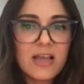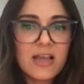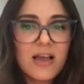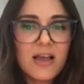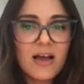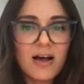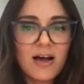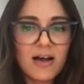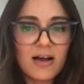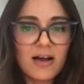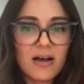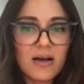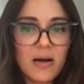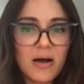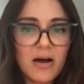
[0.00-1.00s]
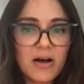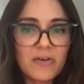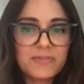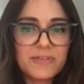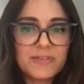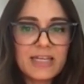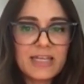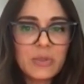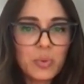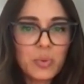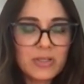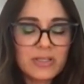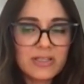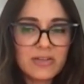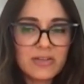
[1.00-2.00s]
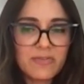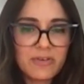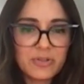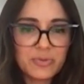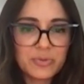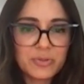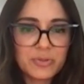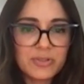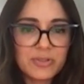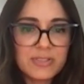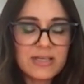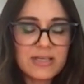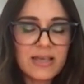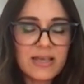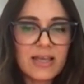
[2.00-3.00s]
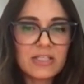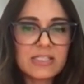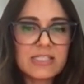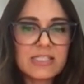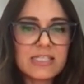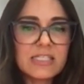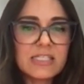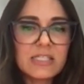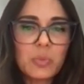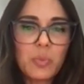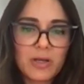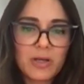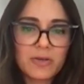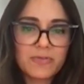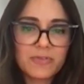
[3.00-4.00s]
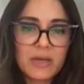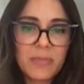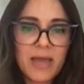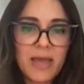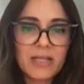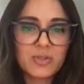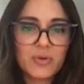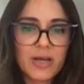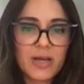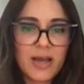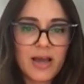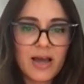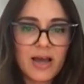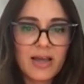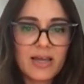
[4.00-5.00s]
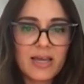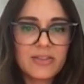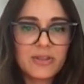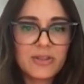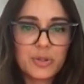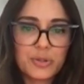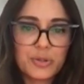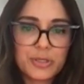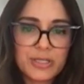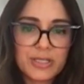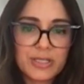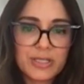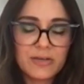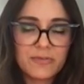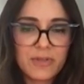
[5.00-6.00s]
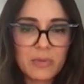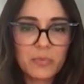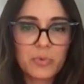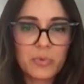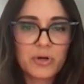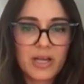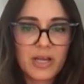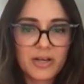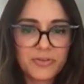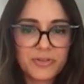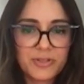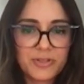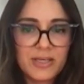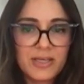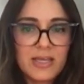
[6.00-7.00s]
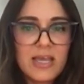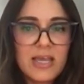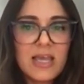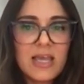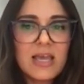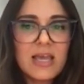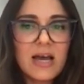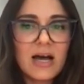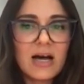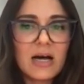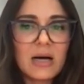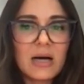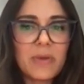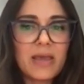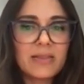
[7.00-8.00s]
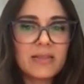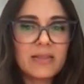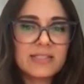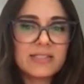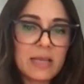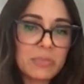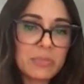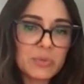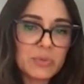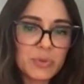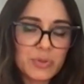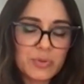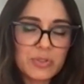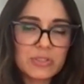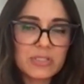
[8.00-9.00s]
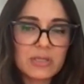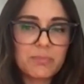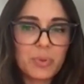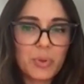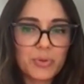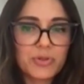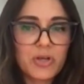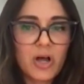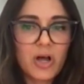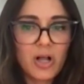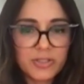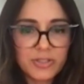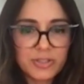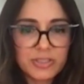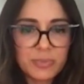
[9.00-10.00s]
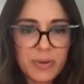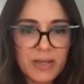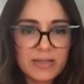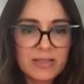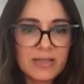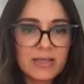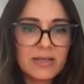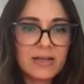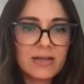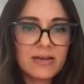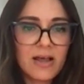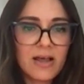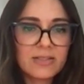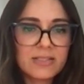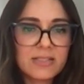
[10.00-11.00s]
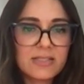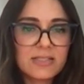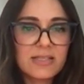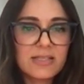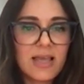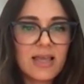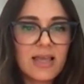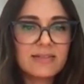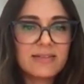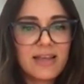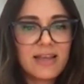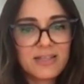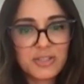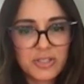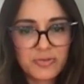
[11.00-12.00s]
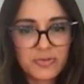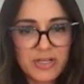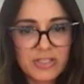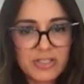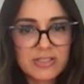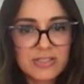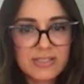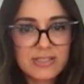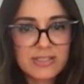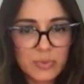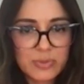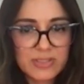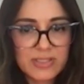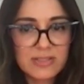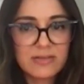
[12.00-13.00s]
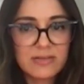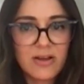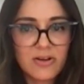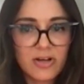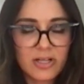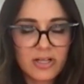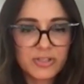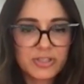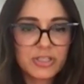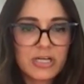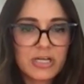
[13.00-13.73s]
of 91 individuals, and 61 of them had dry eye and 30 of them were healthy. And the samples were used in both culture-dependent analysis and next-generation sequence and non-culture.